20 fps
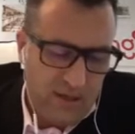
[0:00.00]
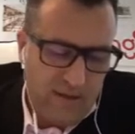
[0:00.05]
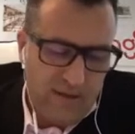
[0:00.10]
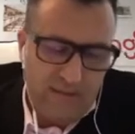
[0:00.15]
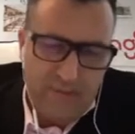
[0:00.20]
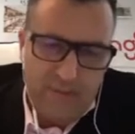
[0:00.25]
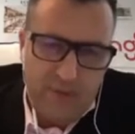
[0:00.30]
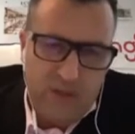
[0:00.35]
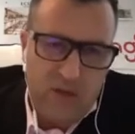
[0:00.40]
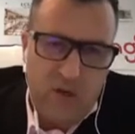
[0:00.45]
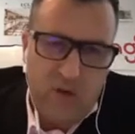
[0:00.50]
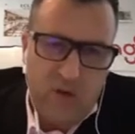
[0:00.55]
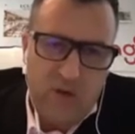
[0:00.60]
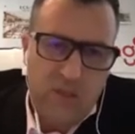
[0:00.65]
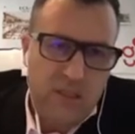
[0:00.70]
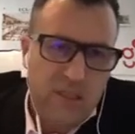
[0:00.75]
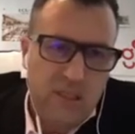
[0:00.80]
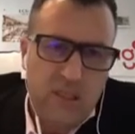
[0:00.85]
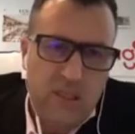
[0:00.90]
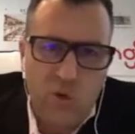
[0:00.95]
it's
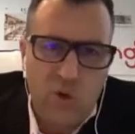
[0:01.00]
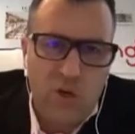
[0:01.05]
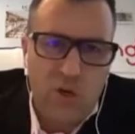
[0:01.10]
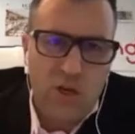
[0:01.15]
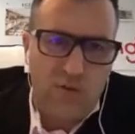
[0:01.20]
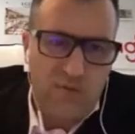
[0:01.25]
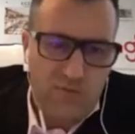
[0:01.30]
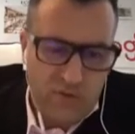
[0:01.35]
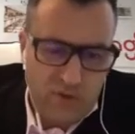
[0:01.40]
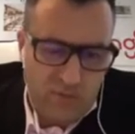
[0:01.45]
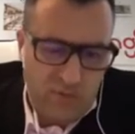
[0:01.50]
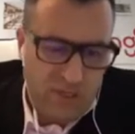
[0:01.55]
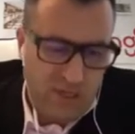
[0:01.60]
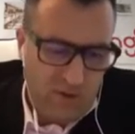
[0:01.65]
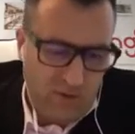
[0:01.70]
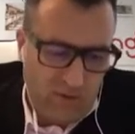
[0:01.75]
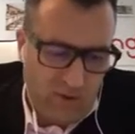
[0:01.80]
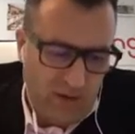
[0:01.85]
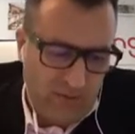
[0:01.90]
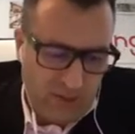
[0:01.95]
intuitive to be
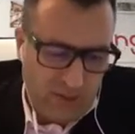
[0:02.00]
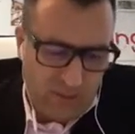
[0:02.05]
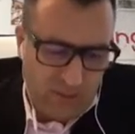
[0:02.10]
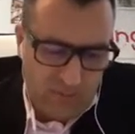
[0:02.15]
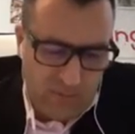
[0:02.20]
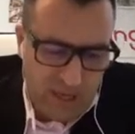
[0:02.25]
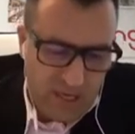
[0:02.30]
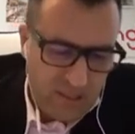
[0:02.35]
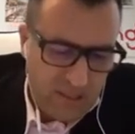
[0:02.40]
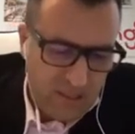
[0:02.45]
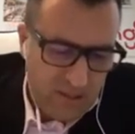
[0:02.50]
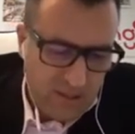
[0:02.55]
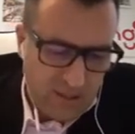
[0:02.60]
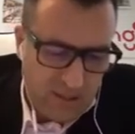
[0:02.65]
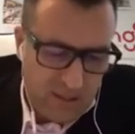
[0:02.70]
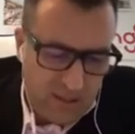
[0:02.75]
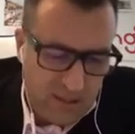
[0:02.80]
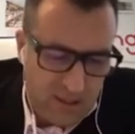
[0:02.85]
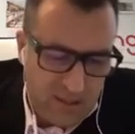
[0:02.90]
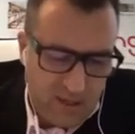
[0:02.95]
around the space. You
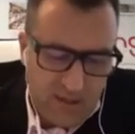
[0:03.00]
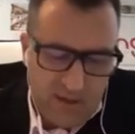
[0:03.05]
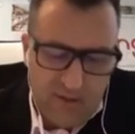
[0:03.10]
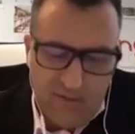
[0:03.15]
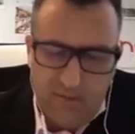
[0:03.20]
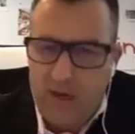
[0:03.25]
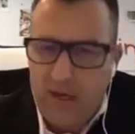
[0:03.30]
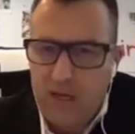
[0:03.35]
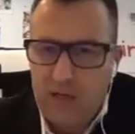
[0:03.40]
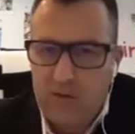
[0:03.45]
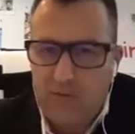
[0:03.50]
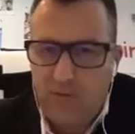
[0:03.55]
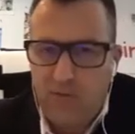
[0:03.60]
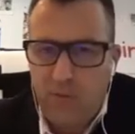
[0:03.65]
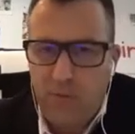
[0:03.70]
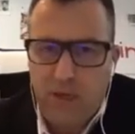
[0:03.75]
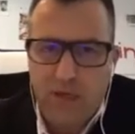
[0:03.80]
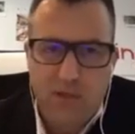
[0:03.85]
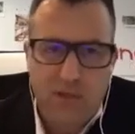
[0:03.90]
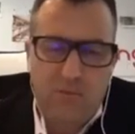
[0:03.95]
can find
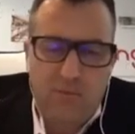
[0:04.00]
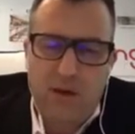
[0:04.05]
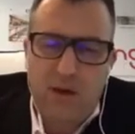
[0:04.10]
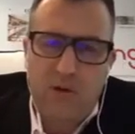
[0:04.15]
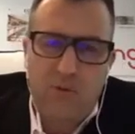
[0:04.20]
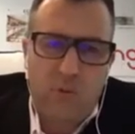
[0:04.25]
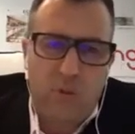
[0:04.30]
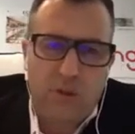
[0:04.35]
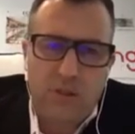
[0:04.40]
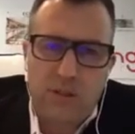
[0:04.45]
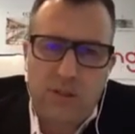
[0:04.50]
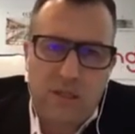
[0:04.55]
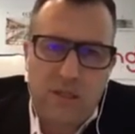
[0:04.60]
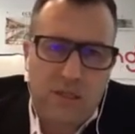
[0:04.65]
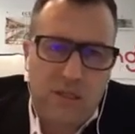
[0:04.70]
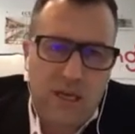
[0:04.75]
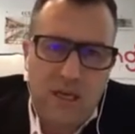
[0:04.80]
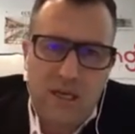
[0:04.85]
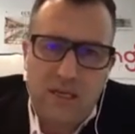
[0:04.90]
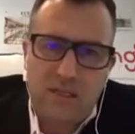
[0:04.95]
information about what's
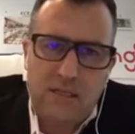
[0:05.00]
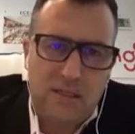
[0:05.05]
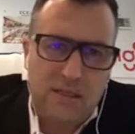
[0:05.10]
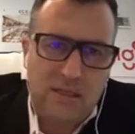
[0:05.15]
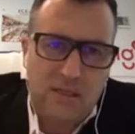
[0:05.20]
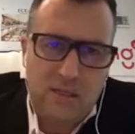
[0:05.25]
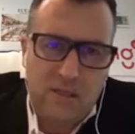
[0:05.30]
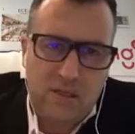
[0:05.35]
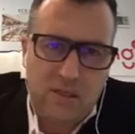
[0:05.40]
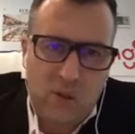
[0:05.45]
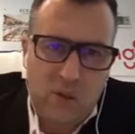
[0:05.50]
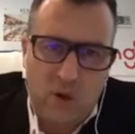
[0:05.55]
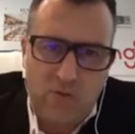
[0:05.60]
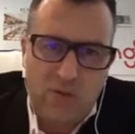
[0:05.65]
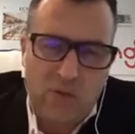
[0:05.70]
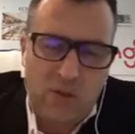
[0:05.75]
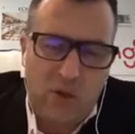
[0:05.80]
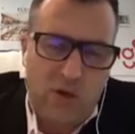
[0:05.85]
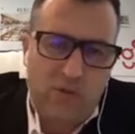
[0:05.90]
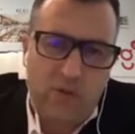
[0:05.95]
today's service
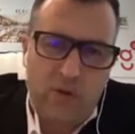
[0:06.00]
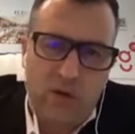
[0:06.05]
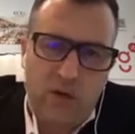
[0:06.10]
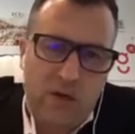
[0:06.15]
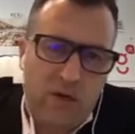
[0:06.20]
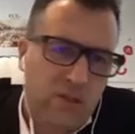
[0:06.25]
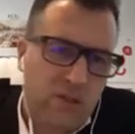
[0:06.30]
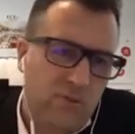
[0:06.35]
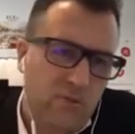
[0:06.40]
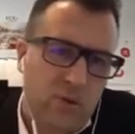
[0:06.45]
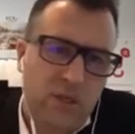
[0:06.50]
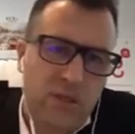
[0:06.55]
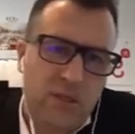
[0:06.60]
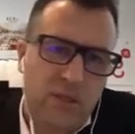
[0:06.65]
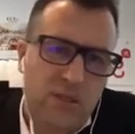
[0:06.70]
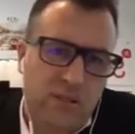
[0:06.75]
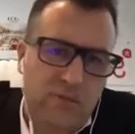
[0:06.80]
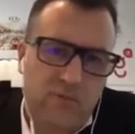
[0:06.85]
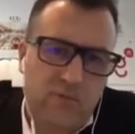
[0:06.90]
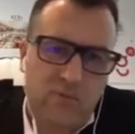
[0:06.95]
offerings, what
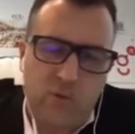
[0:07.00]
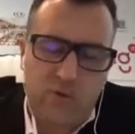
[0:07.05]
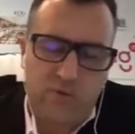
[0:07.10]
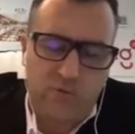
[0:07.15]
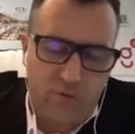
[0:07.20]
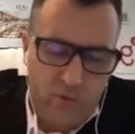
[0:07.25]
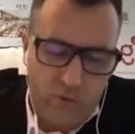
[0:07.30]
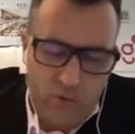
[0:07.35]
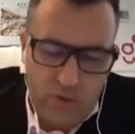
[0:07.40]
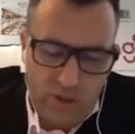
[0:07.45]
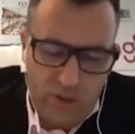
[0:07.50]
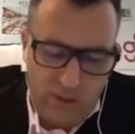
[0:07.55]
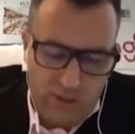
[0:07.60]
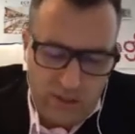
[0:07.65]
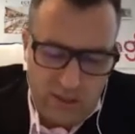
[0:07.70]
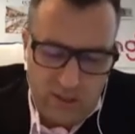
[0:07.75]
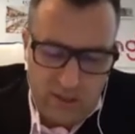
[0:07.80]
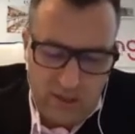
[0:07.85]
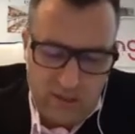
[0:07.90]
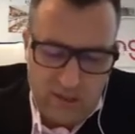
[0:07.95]
food
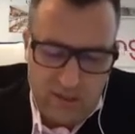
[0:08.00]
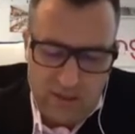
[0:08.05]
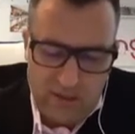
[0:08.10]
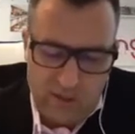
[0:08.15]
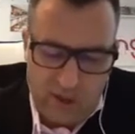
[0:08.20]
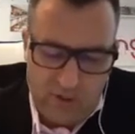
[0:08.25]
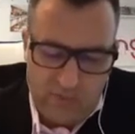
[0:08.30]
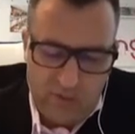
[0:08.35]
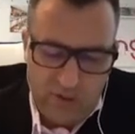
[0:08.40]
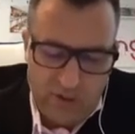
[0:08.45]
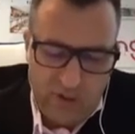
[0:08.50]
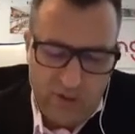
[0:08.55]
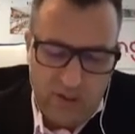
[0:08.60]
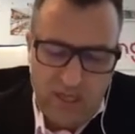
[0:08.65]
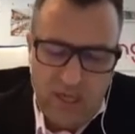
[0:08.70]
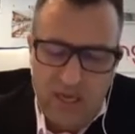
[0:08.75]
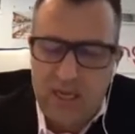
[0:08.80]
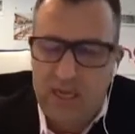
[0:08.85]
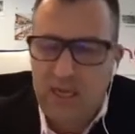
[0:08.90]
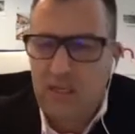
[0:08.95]
is offered
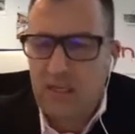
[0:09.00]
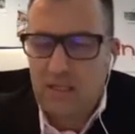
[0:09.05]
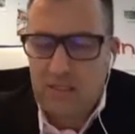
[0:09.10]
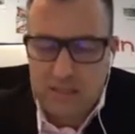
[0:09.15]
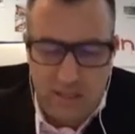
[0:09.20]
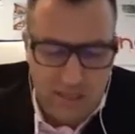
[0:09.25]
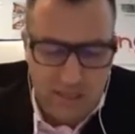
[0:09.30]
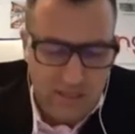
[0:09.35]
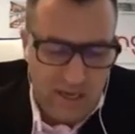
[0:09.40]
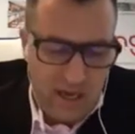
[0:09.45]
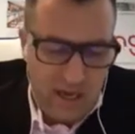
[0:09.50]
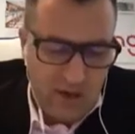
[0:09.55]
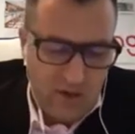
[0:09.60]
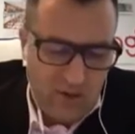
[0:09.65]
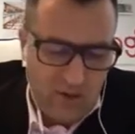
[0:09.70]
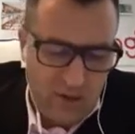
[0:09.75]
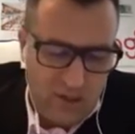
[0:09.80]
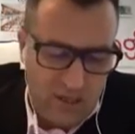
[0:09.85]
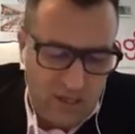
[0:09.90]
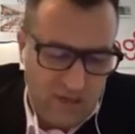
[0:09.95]
today, the sundown or
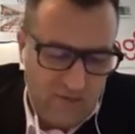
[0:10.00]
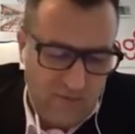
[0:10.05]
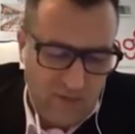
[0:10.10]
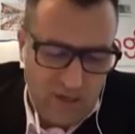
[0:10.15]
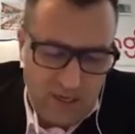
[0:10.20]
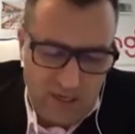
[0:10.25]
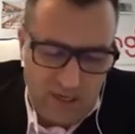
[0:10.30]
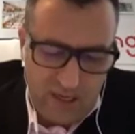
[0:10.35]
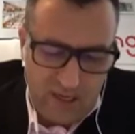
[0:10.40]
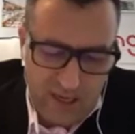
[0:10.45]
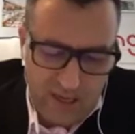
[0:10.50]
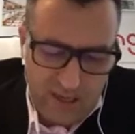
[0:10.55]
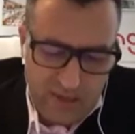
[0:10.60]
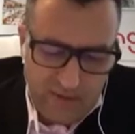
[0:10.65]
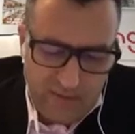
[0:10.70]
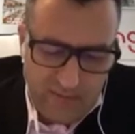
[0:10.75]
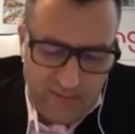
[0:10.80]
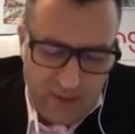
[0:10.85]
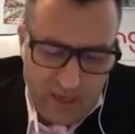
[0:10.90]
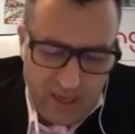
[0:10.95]
in the evening,
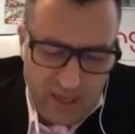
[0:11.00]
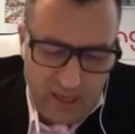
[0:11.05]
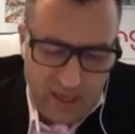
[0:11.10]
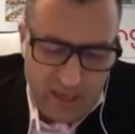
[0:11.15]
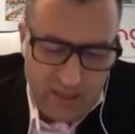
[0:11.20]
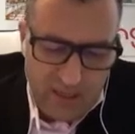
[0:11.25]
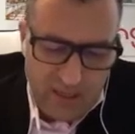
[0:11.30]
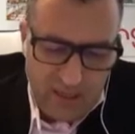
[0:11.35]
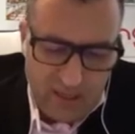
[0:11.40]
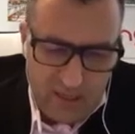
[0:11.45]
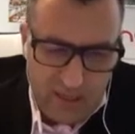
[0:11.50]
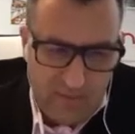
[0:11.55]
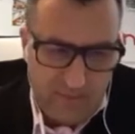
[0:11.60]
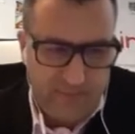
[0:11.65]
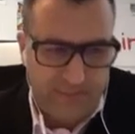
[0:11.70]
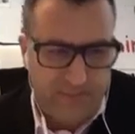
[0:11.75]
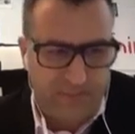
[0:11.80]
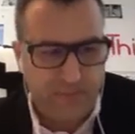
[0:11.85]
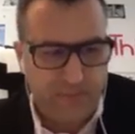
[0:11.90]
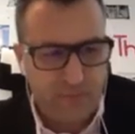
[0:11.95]
and
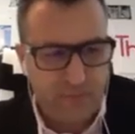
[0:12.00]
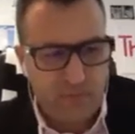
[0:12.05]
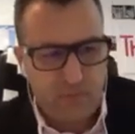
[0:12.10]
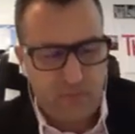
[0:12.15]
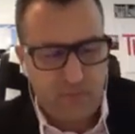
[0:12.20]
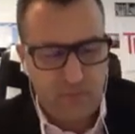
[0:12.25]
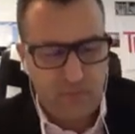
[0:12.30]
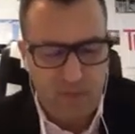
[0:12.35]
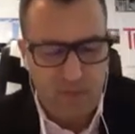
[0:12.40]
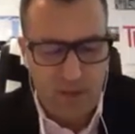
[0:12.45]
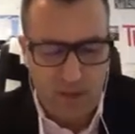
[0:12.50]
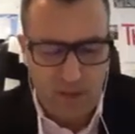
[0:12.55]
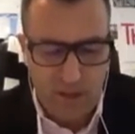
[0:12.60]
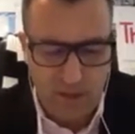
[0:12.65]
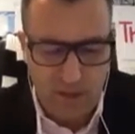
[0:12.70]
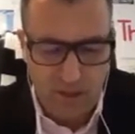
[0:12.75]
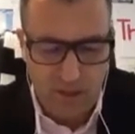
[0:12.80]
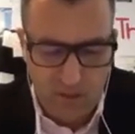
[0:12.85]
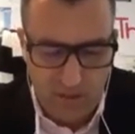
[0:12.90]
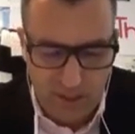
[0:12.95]

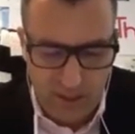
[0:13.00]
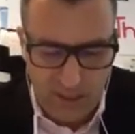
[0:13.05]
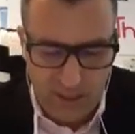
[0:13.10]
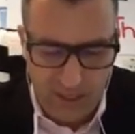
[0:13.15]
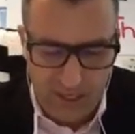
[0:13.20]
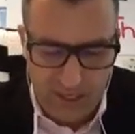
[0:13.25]
you can get